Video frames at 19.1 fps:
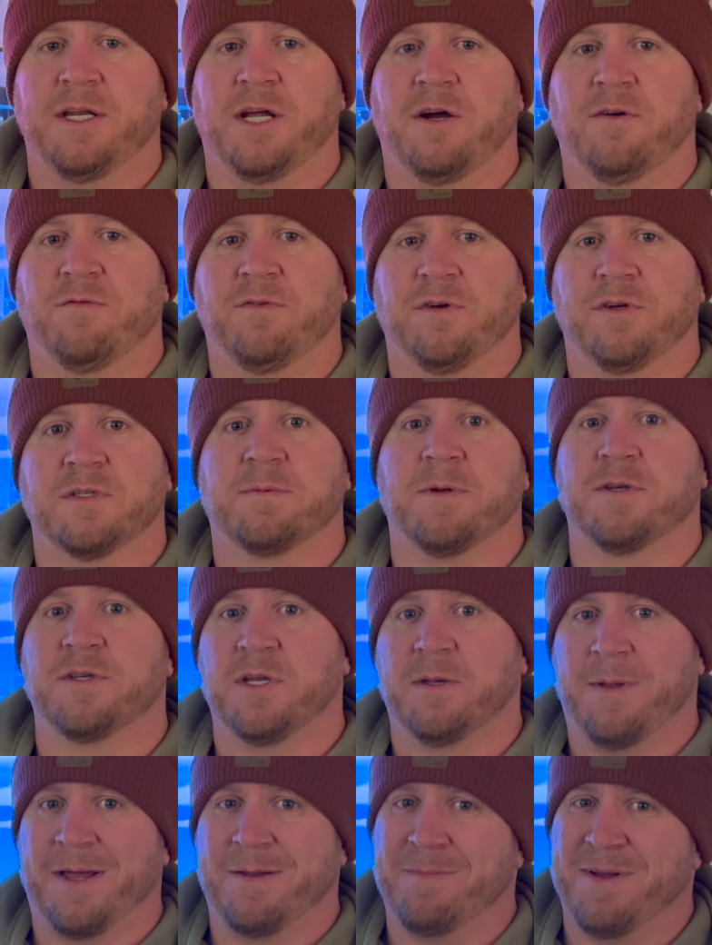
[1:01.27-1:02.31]
offered, especially
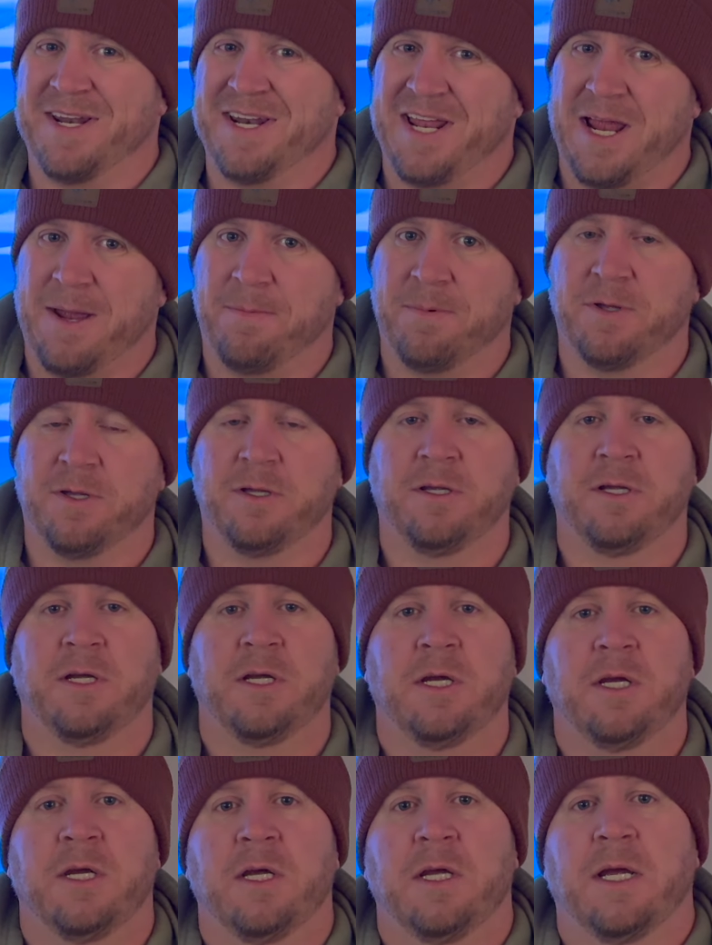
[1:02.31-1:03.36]
like by Napa
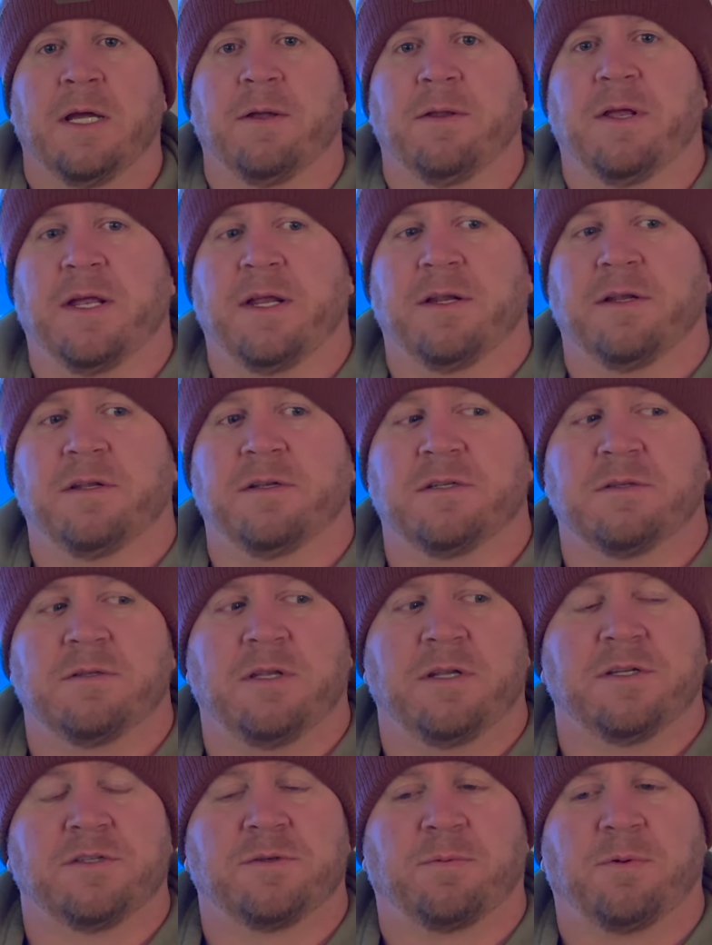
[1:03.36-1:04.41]
at a
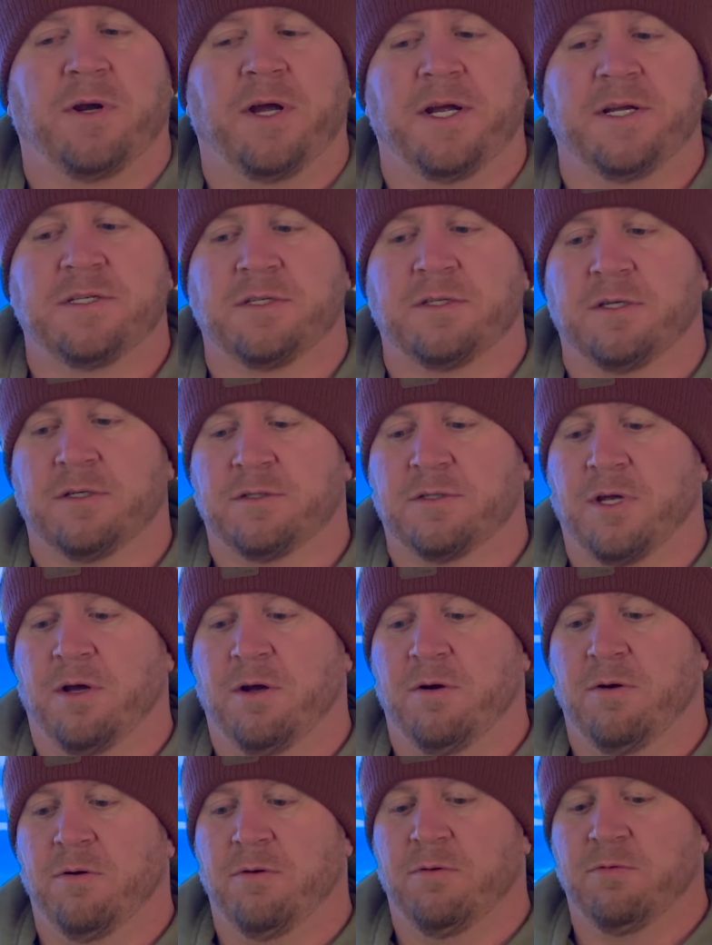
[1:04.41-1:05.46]
lesser price.
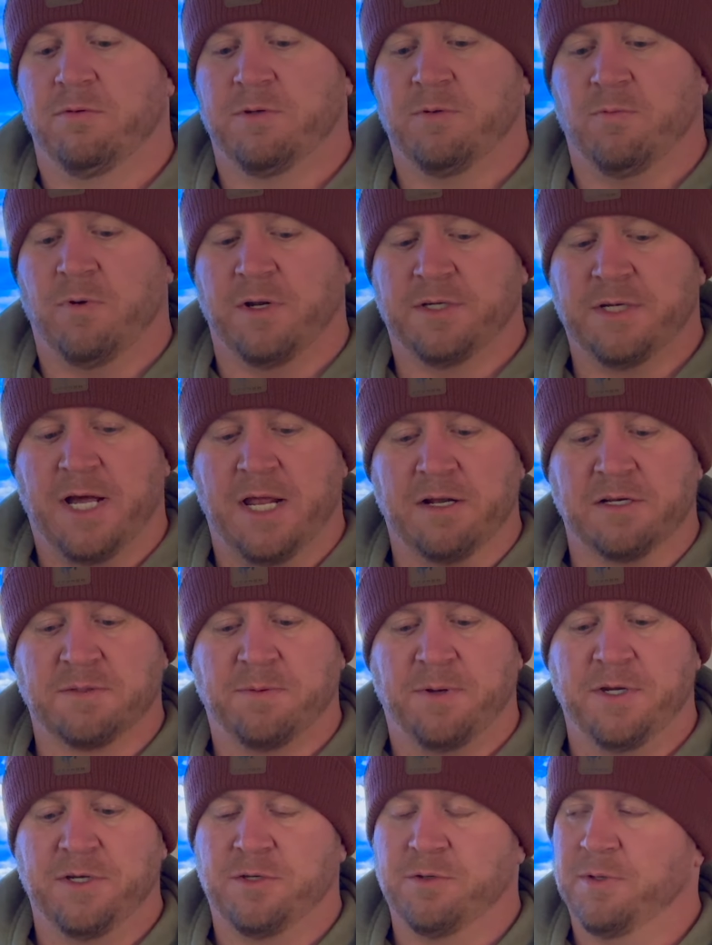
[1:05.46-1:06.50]
So what Tyler
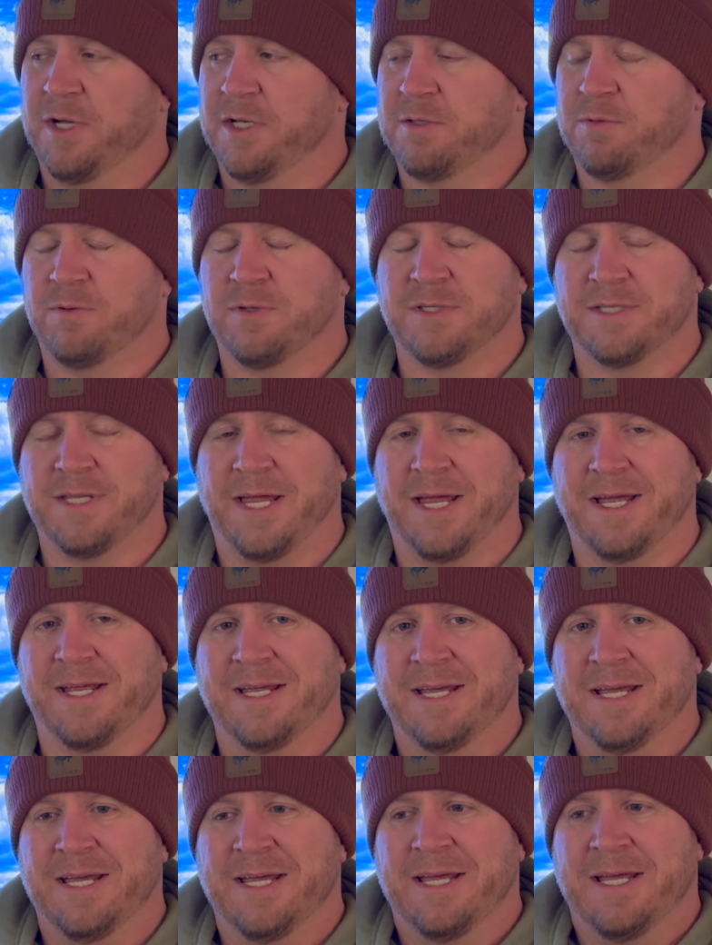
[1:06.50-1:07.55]
explained to us was that
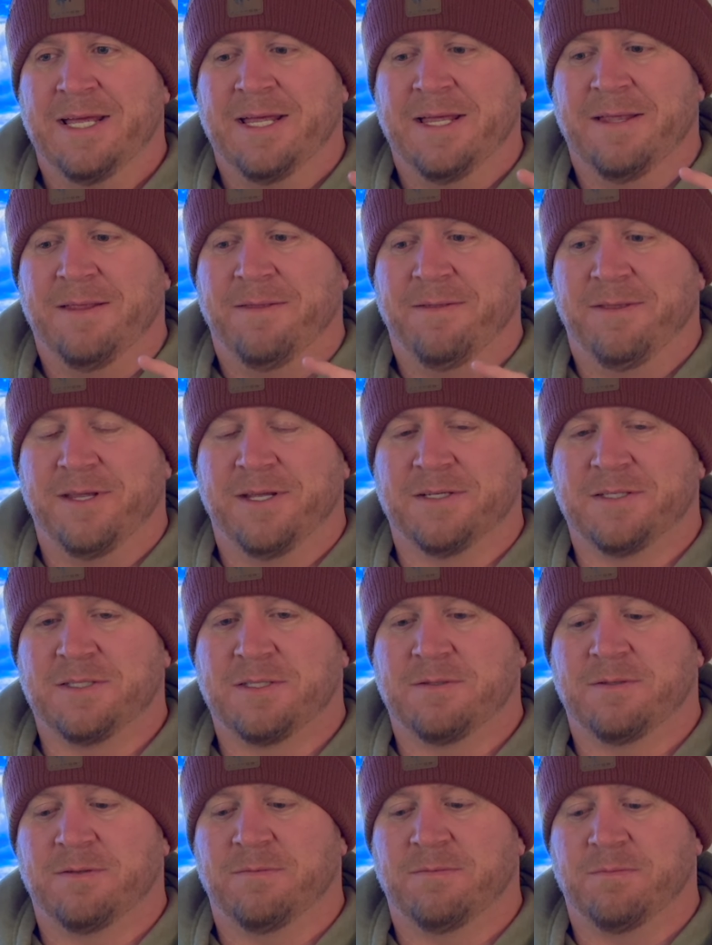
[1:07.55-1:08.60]

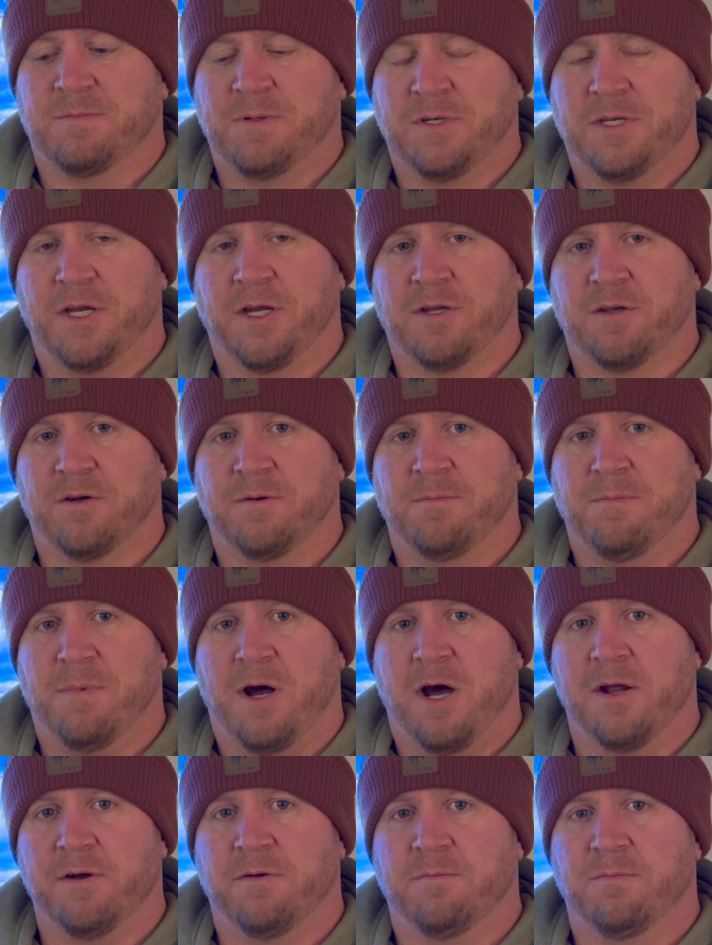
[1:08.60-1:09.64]
this particular
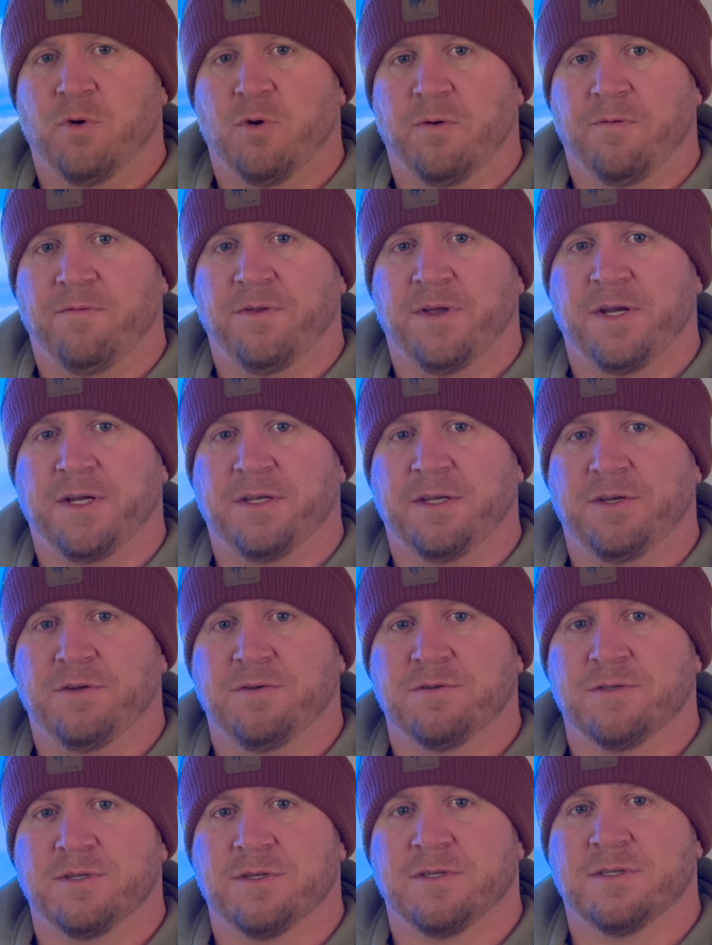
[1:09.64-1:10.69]
model Morflate
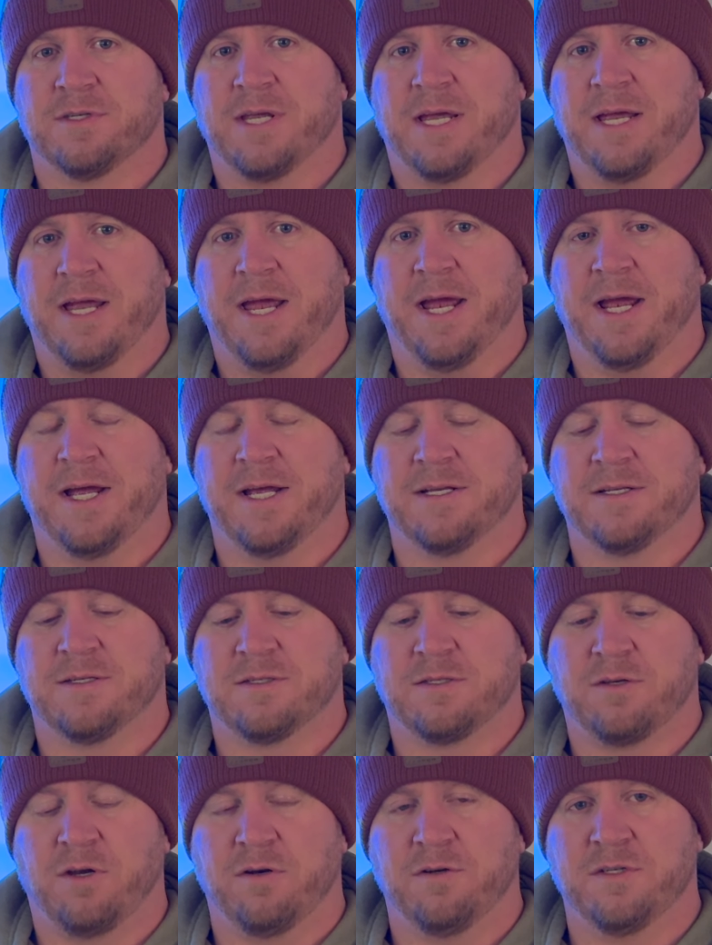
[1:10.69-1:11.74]
uses has
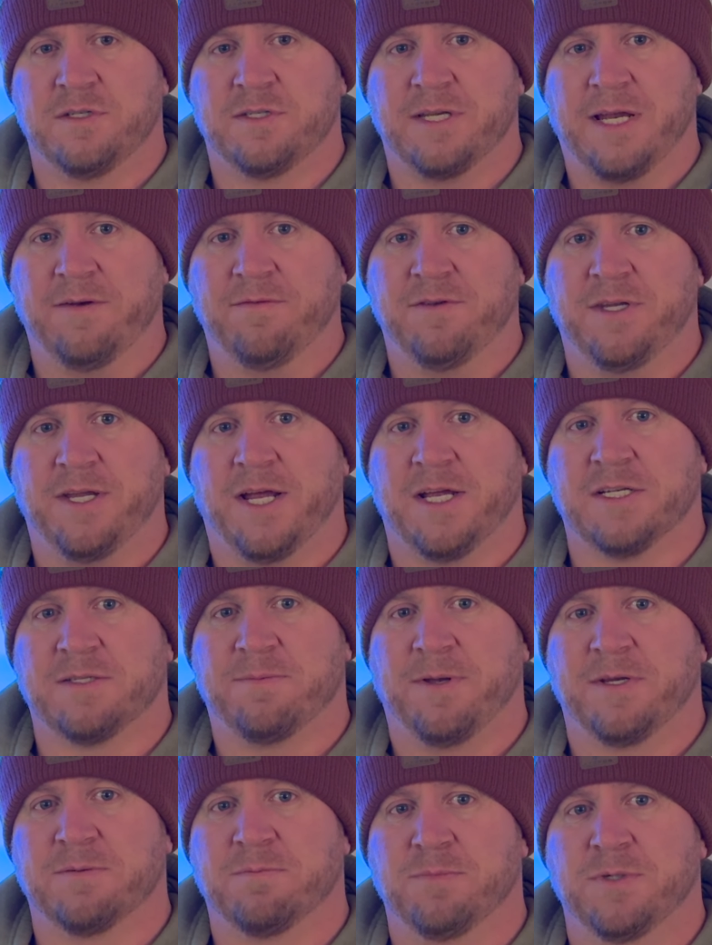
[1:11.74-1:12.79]
certain safety
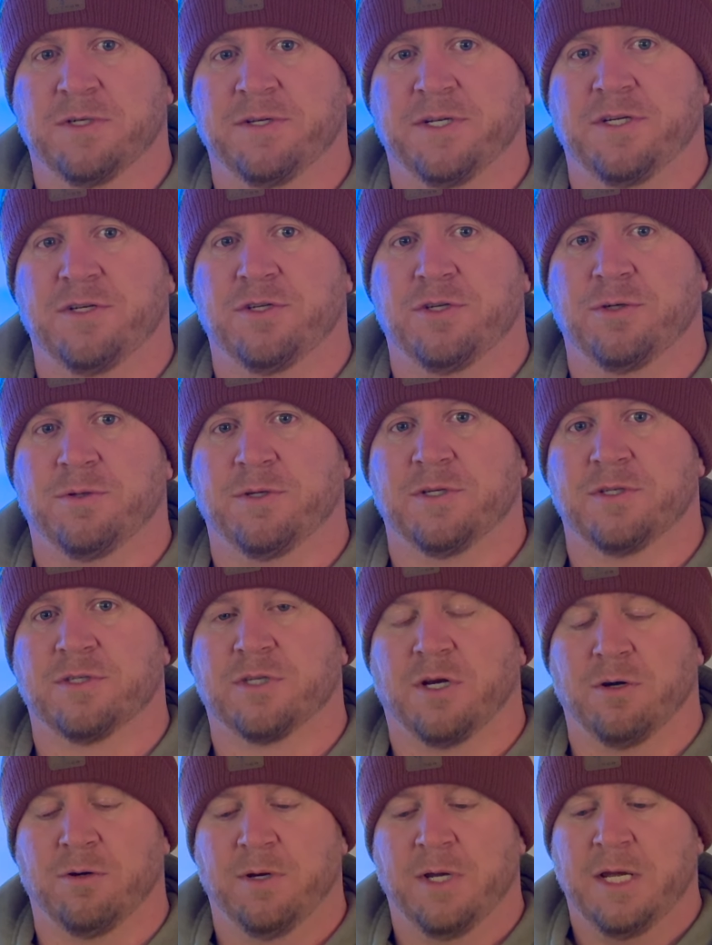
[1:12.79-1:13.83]
aspects built into it.
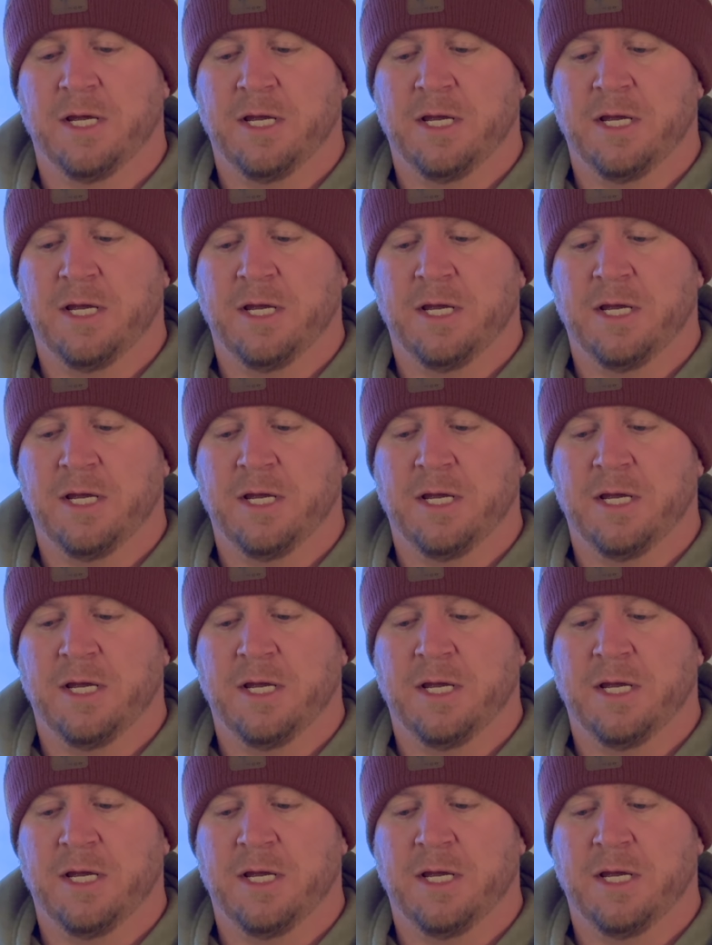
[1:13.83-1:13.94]
So